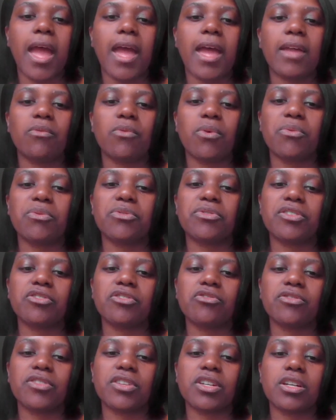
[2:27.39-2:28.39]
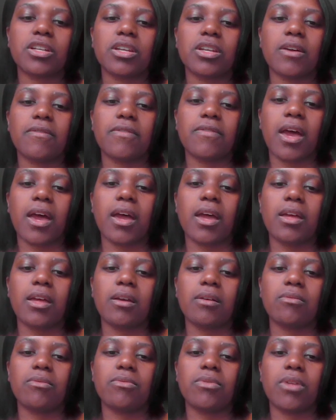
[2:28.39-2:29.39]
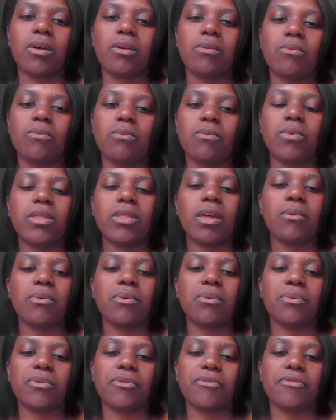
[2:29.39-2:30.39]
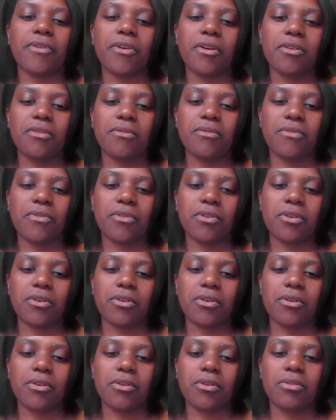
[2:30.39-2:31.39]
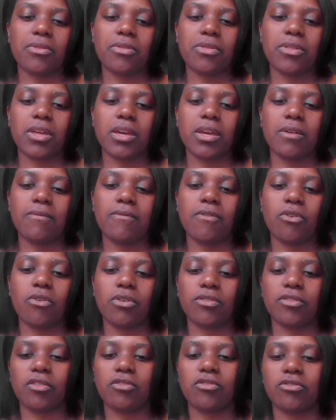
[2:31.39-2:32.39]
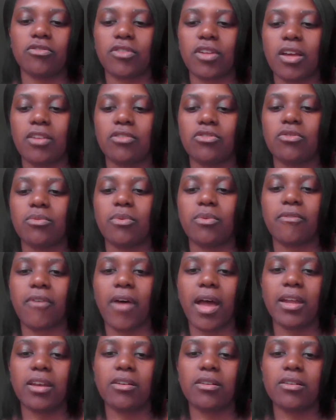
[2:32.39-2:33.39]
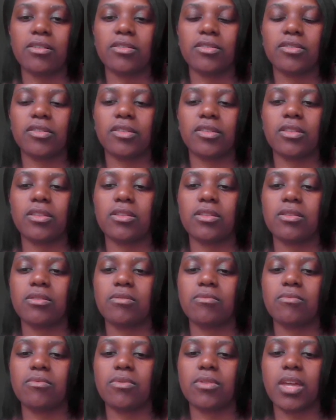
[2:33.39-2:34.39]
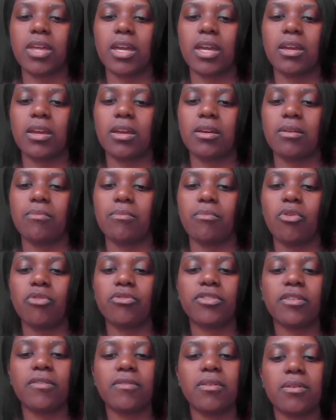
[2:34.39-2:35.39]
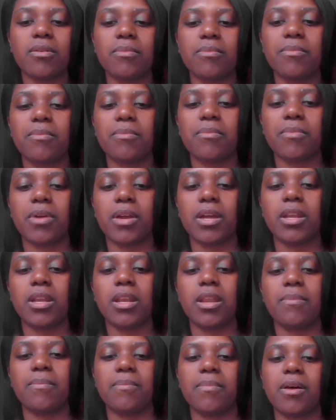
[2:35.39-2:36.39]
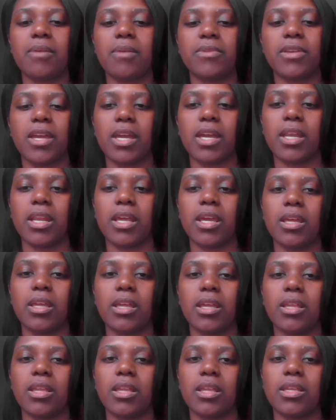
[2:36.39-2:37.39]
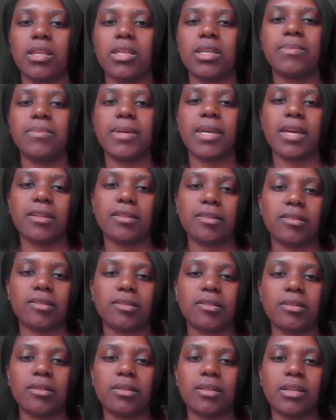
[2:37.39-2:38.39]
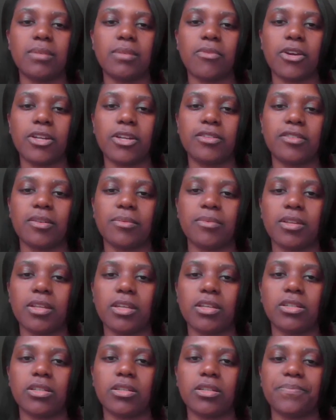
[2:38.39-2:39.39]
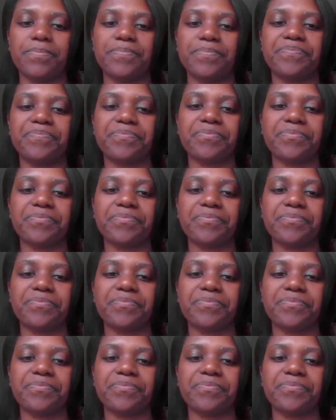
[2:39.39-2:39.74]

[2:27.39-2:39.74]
And what was interesting enough that when they were referred for the focused ultrasound to providers, most of them ended up obtaining DBS, deep brain stimulation,